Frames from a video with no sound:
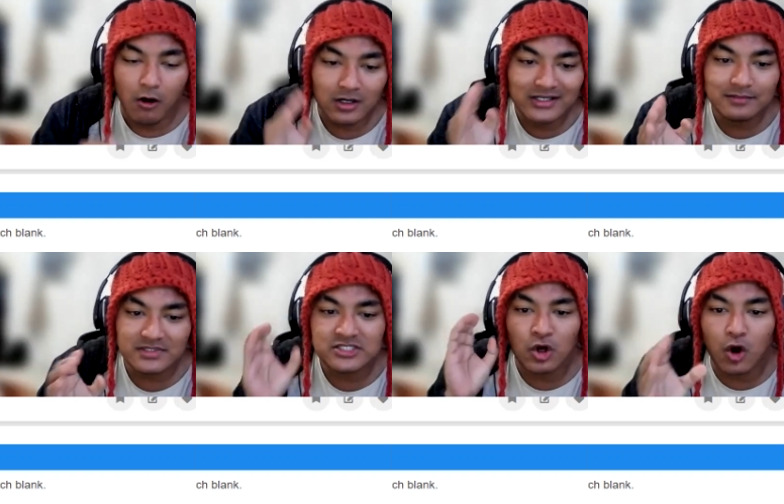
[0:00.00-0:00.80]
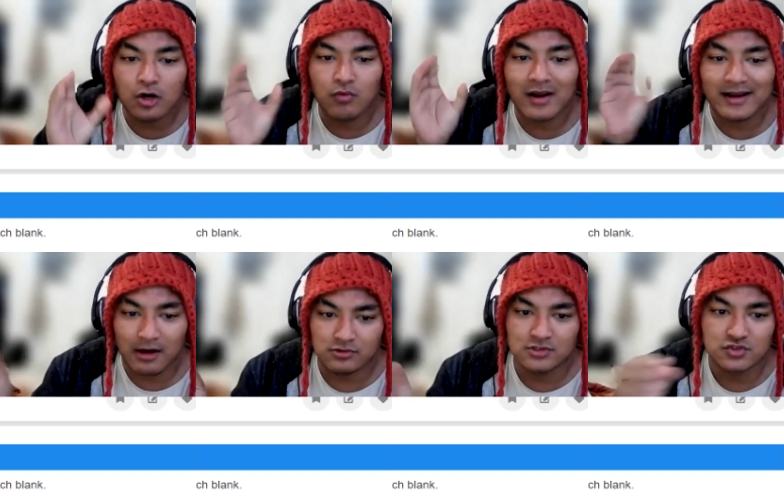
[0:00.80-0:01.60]
Oddly means odd one
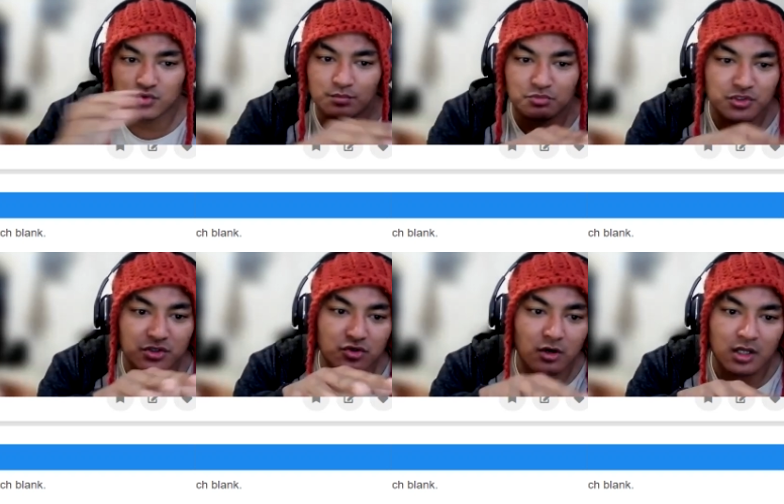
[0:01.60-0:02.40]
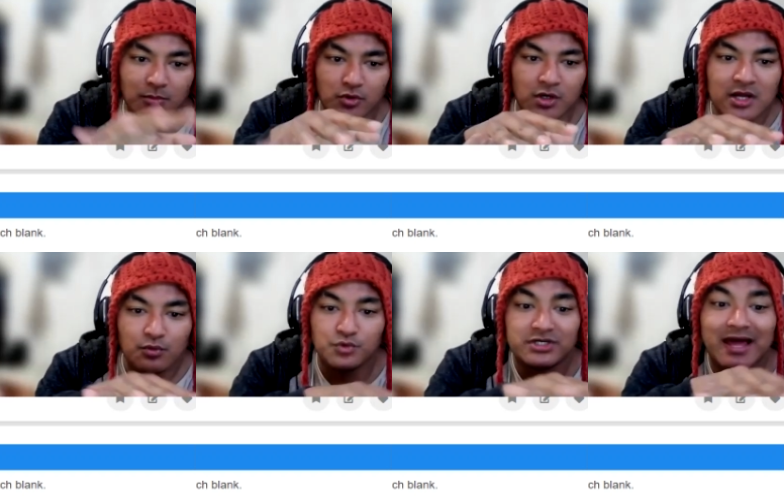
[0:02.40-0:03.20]
out. So we don't
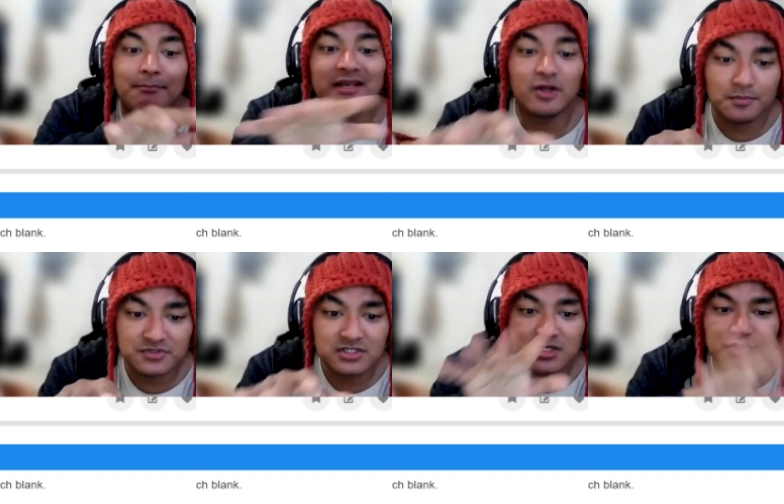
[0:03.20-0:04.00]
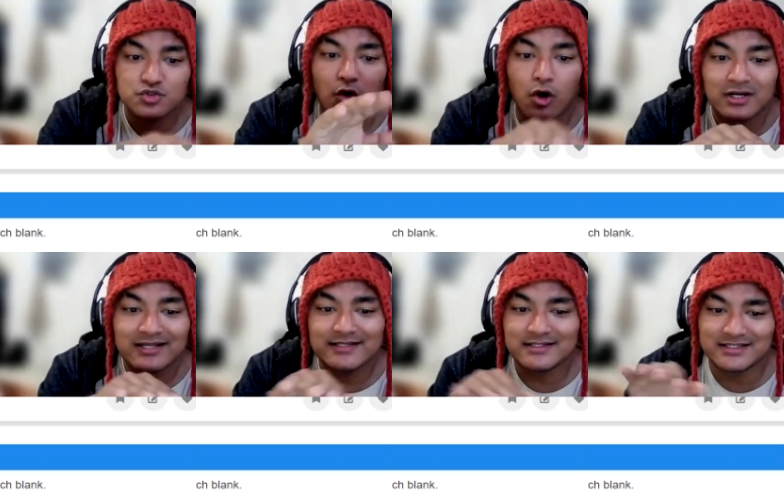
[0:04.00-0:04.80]
have many options. So
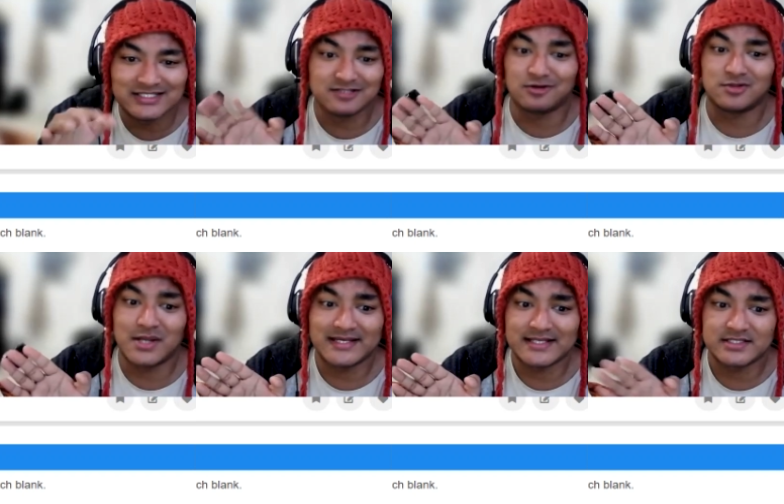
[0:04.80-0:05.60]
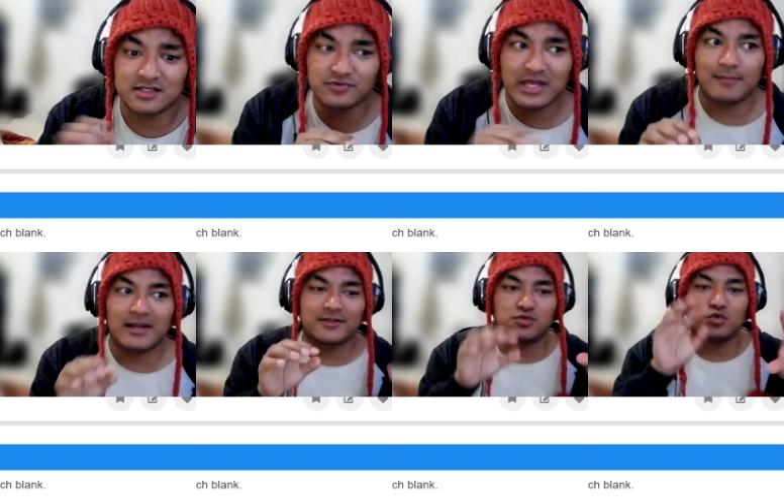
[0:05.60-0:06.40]
oddly is not the right answer. If we have
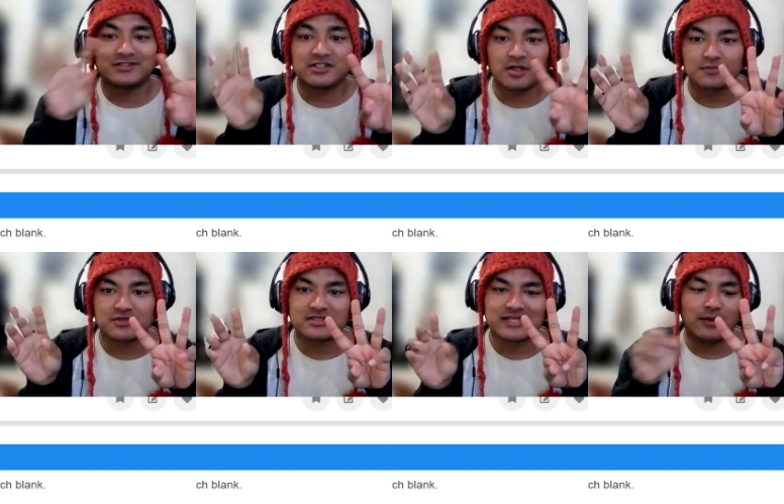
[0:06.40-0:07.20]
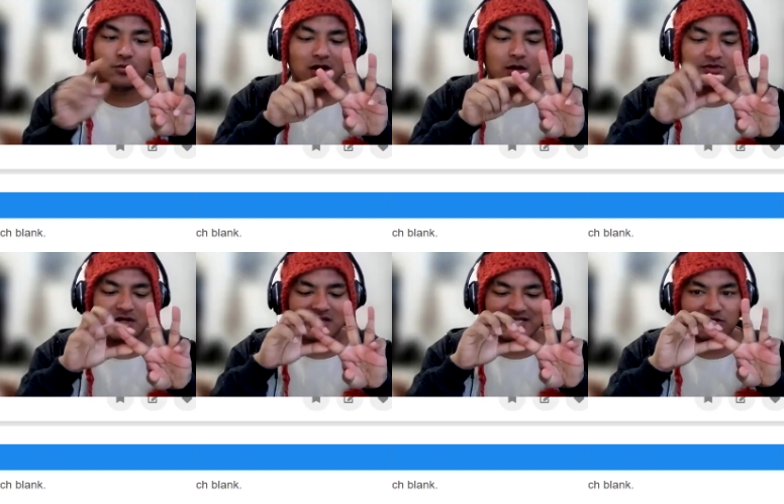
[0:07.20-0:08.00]
like 2 or 3 options and one
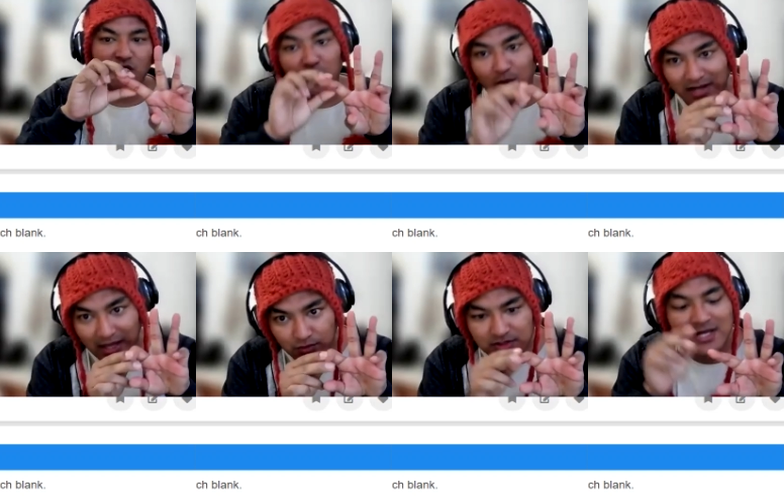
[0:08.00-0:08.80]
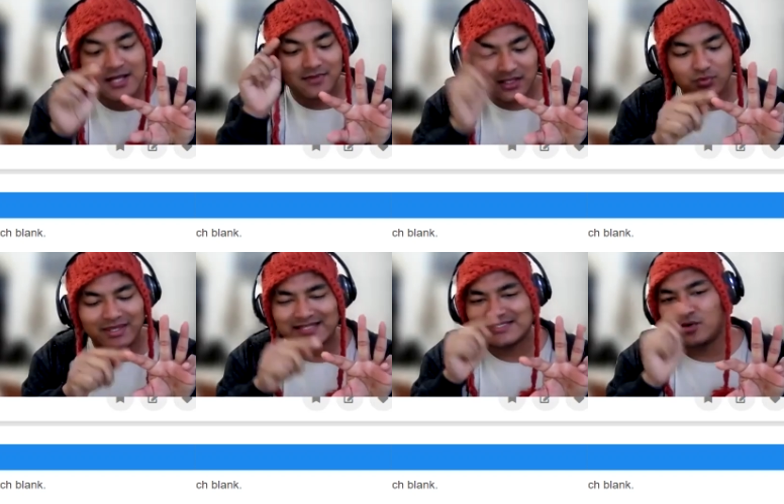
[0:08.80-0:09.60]
option is odd one out, then we
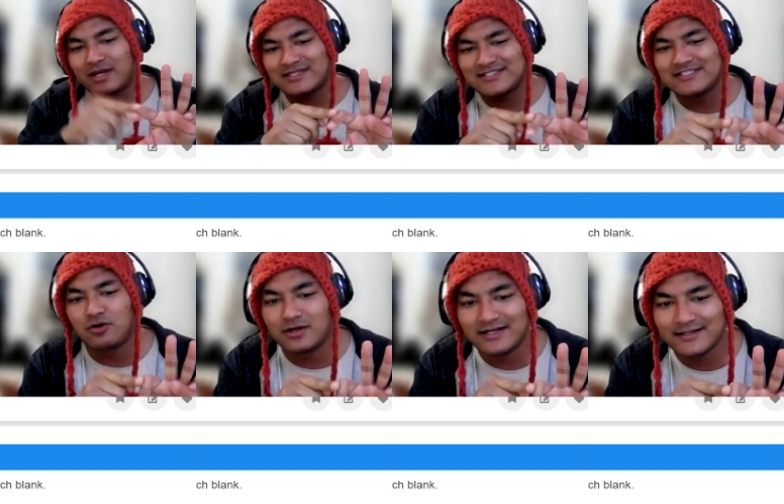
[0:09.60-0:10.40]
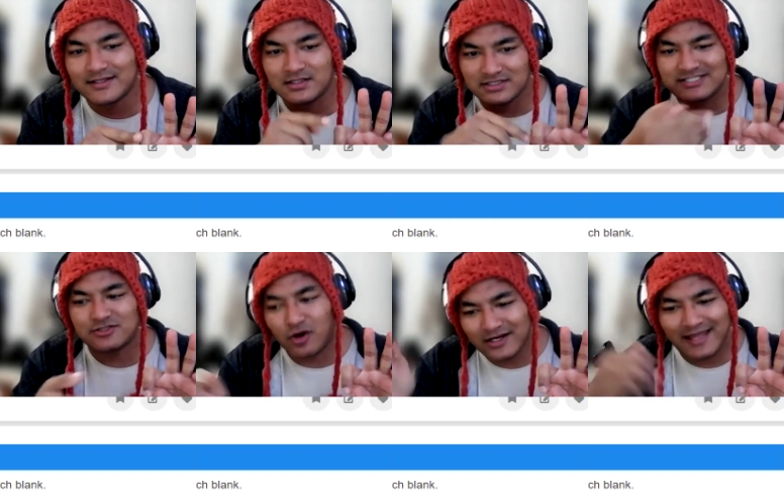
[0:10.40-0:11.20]
can say, okay, this is oddly. This
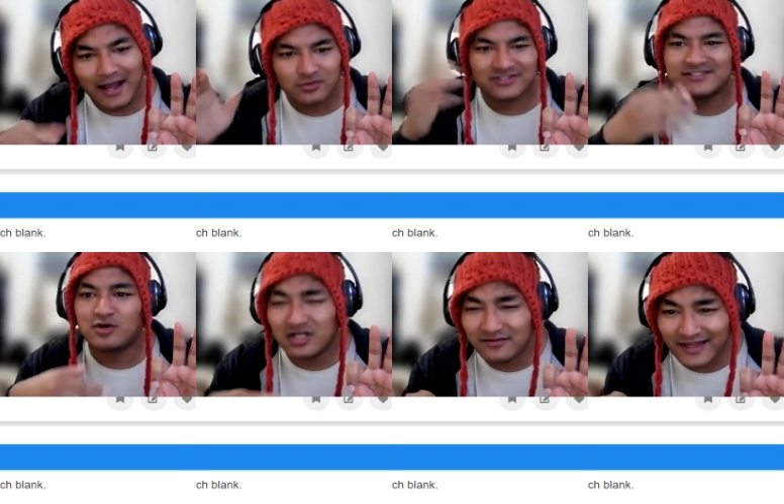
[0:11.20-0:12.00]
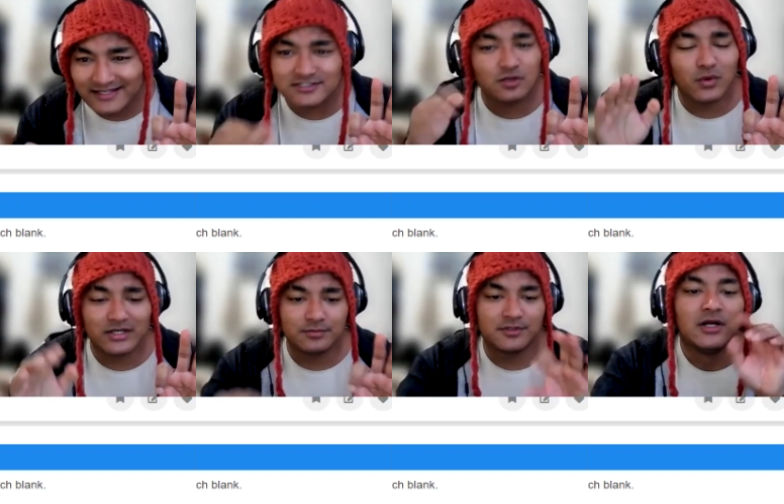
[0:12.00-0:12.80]
is oddly out, this is oddly vanished or
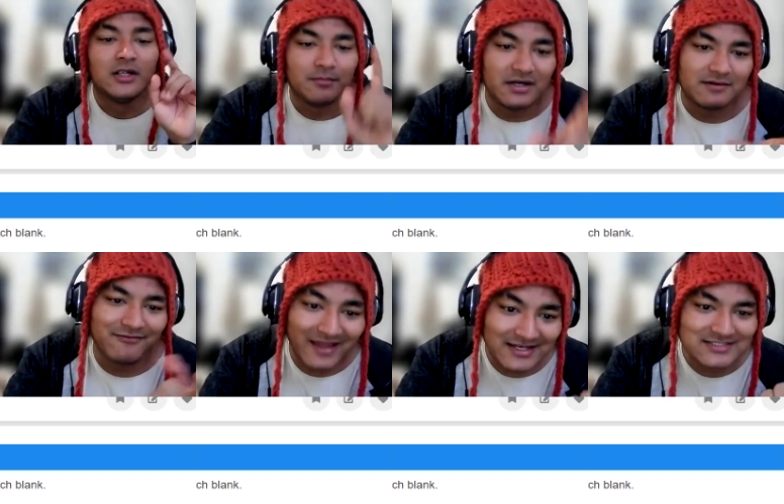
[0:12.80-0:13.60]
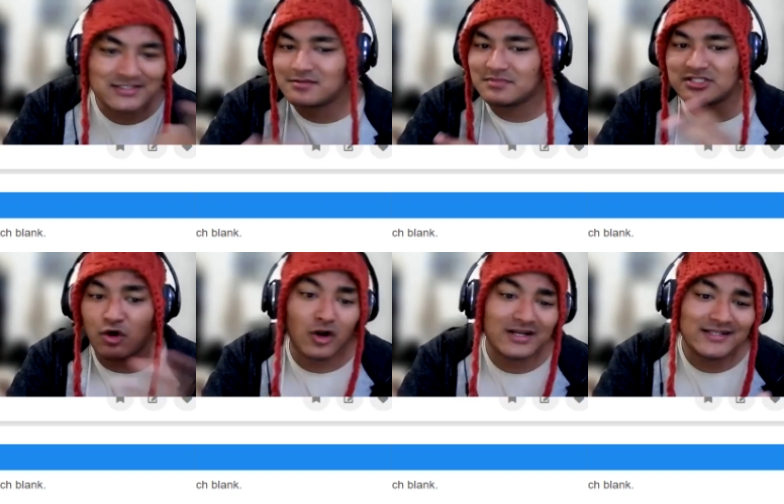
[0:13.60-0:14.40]
whatever. But vanished means
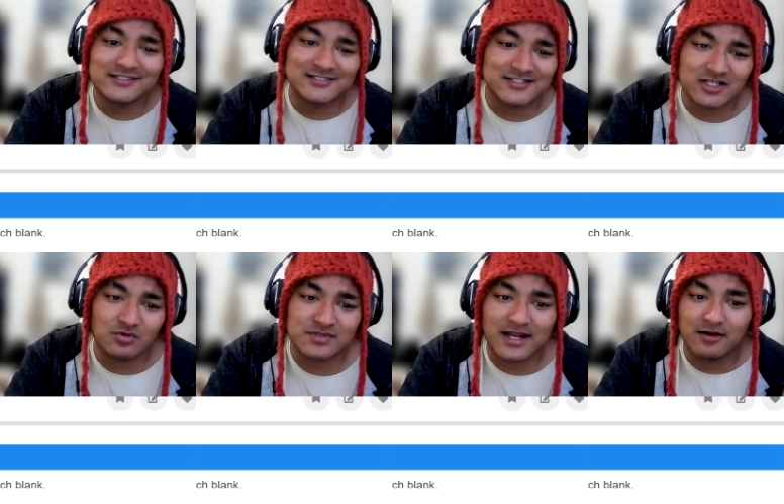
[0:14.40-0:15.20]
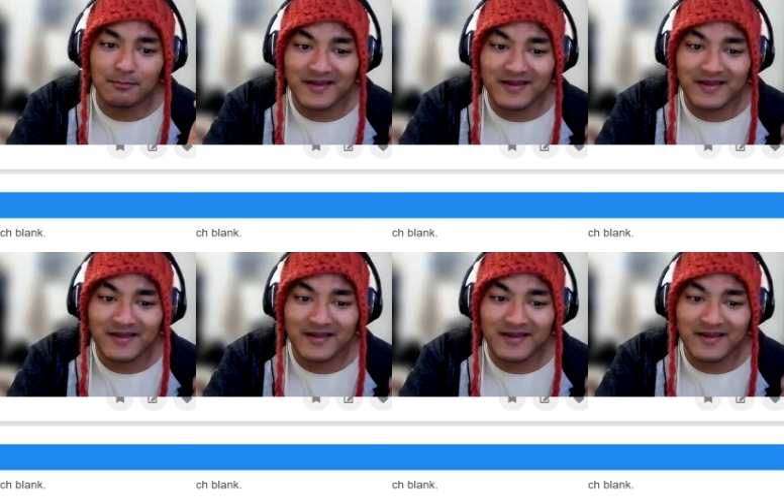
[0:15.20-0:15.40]
oddly doesn't sound right.